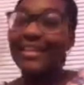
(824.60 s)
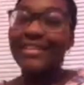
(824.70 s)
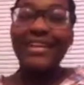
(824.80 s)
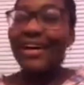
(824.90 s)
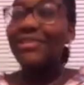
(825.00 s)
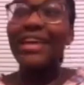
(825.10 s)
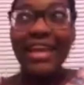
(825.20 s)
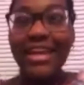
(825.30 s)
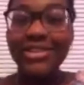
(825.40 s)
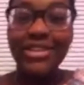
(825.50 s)
I can't
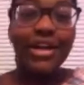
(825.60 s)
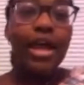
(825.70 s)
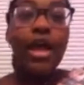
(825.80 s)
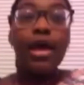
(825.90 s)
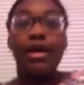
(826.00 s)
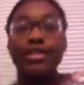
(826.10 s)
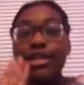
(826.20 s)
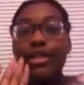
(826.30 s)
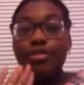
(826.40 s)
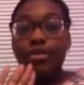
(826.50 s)
even talk. I'll see
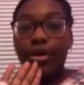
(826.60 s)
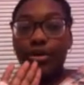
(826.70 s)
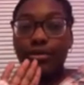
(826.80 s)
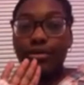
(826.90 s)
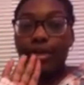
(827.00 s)
y'all tomorrow.